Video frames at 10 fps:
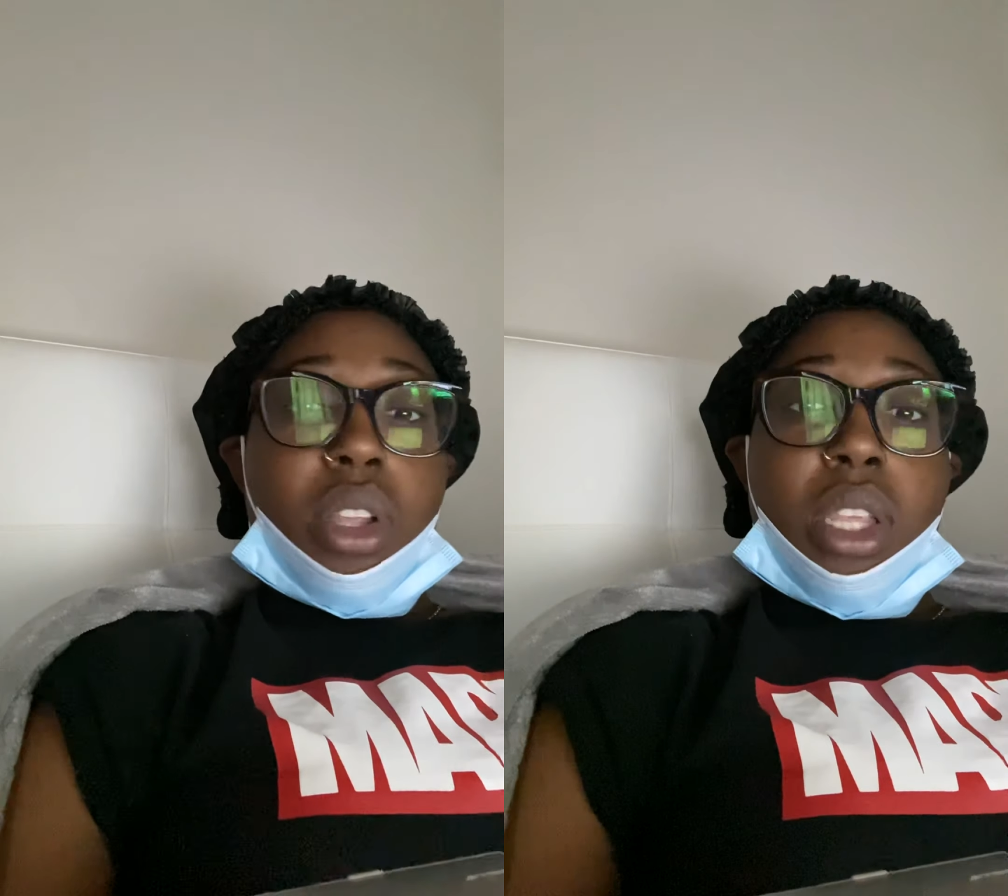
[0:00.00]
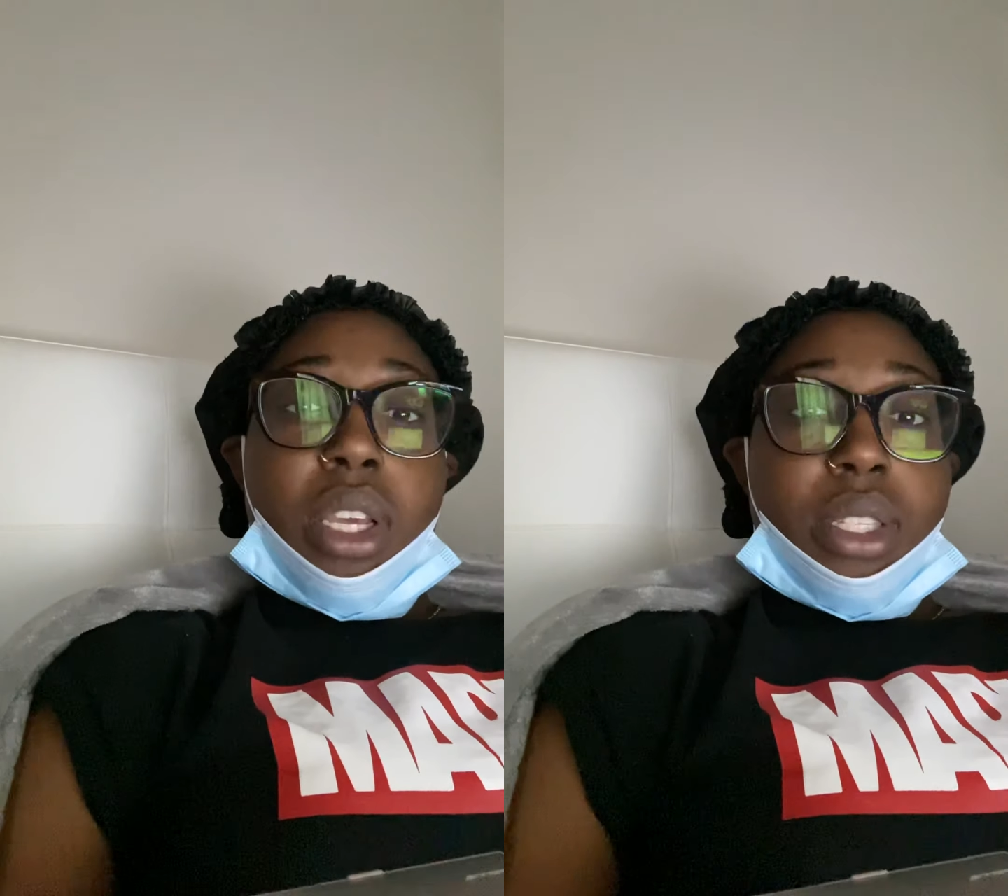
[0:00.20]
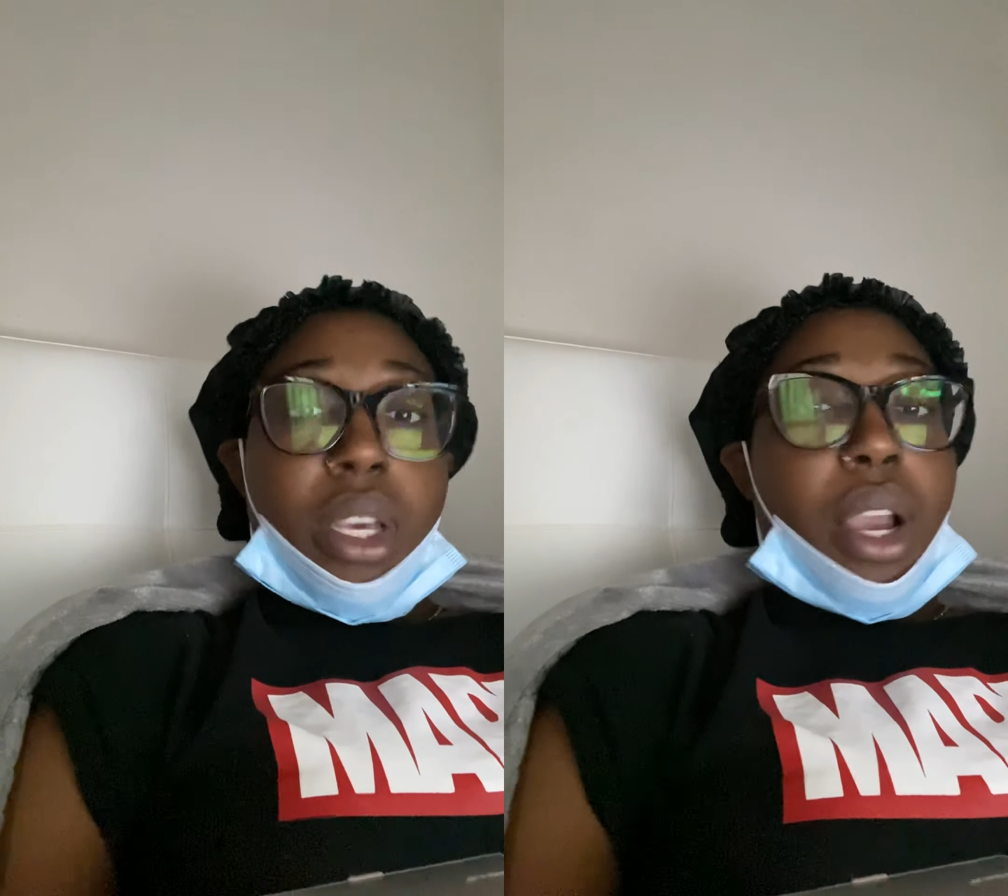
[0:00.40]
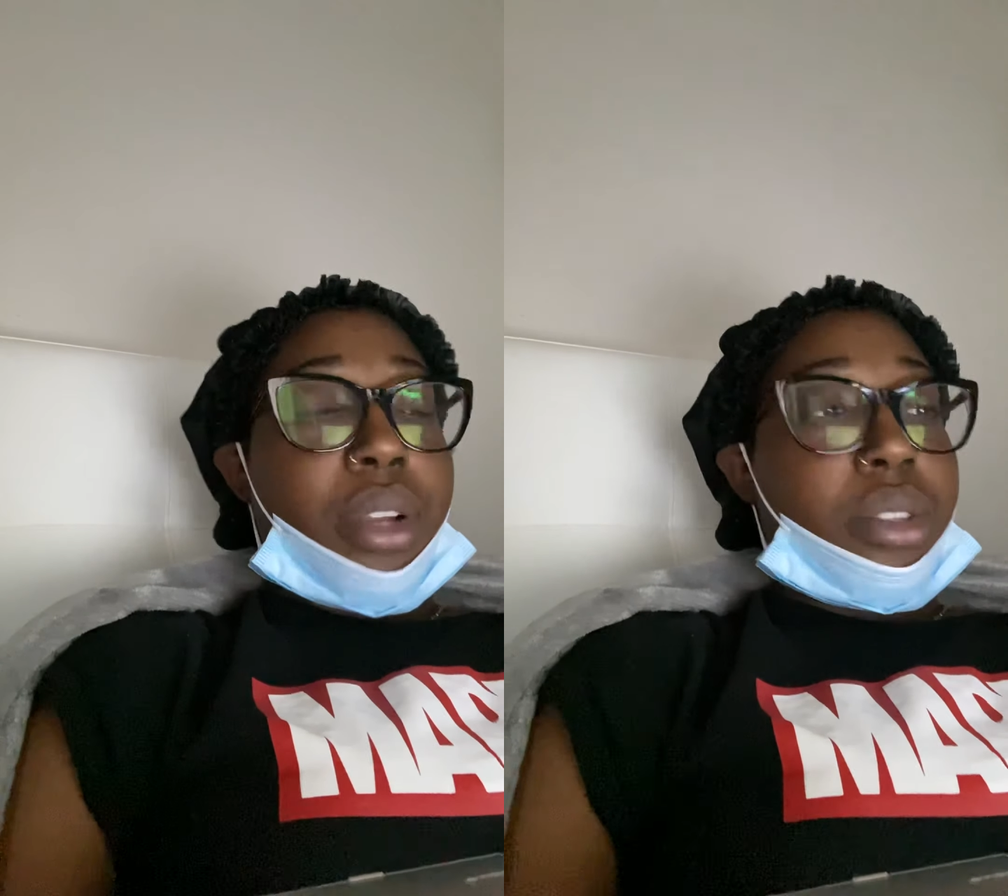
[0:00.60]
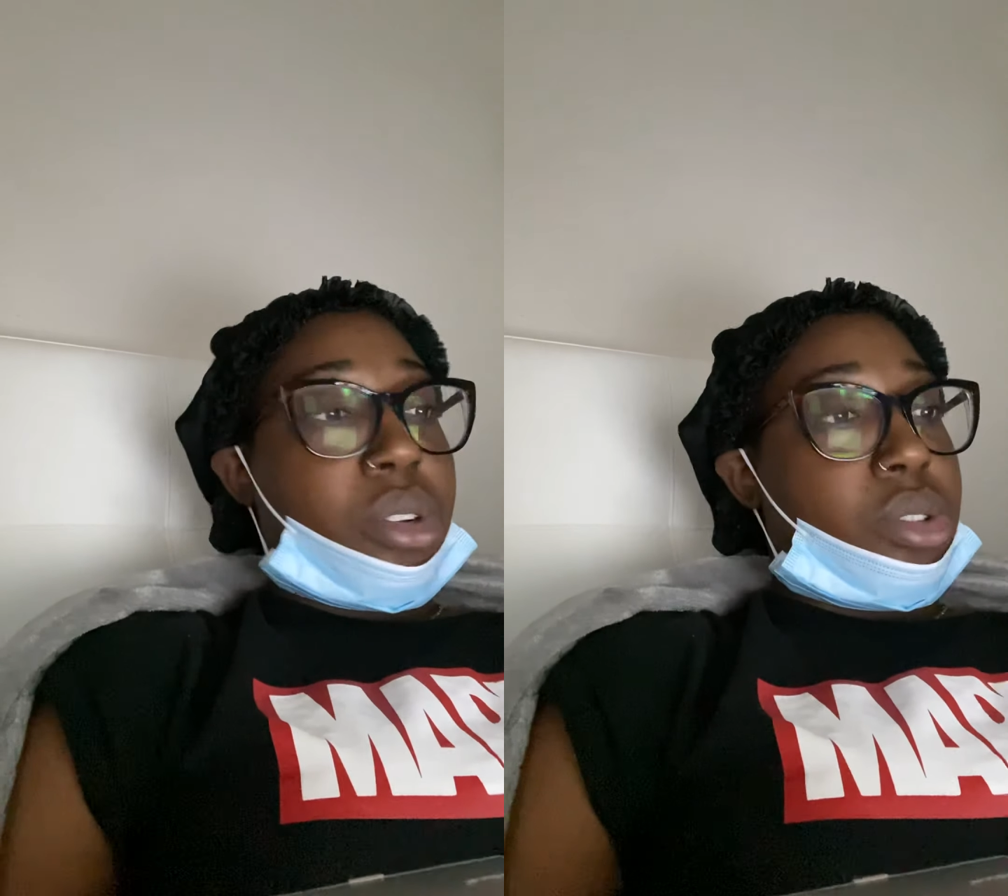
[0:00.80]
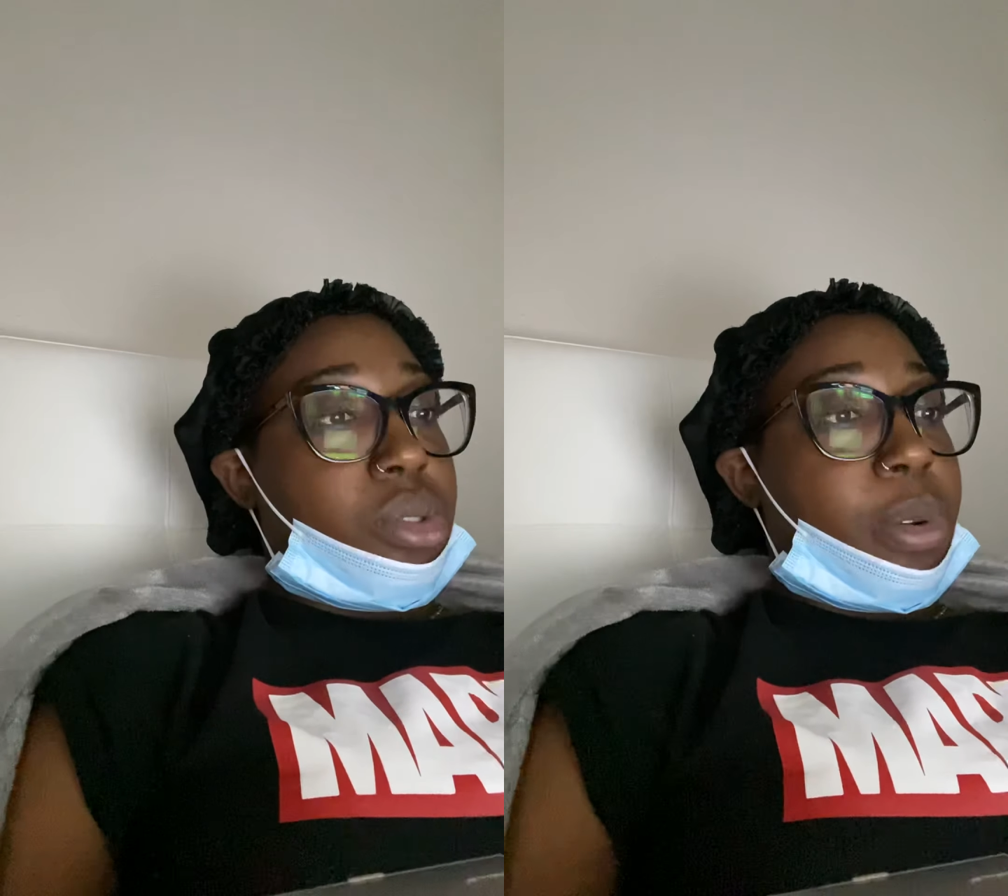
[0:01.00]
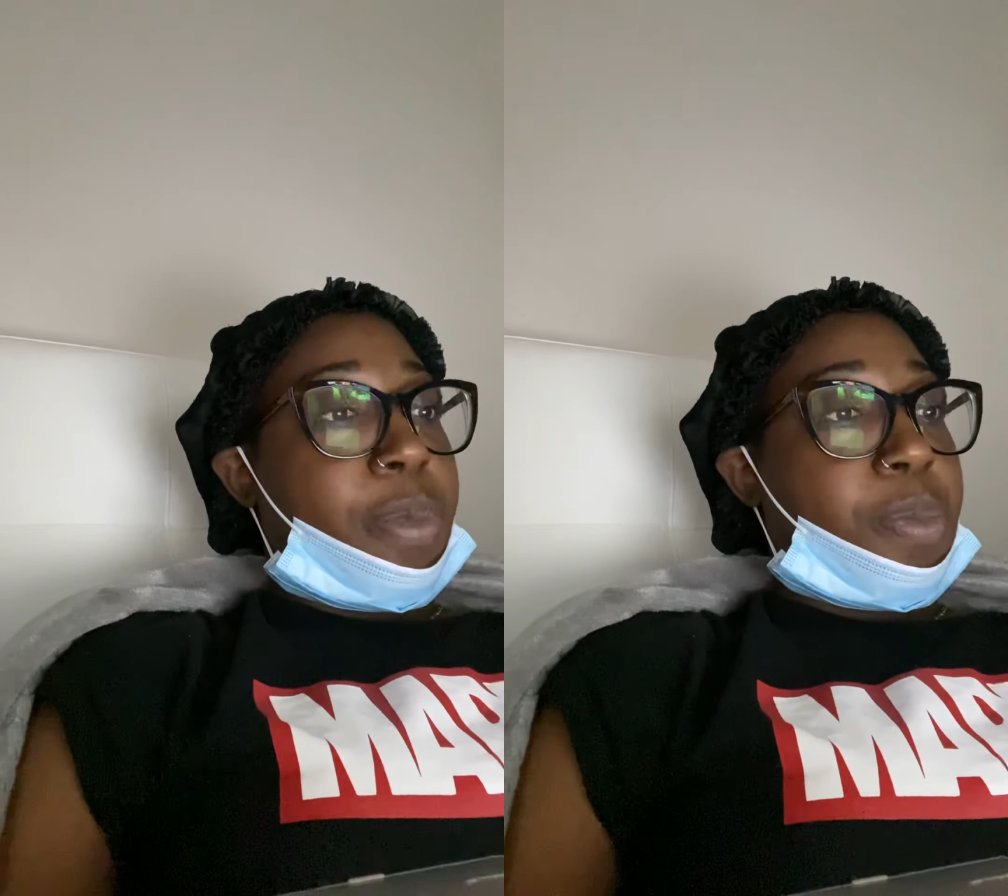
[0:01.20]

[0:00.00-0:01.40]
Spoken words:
the entire surgery.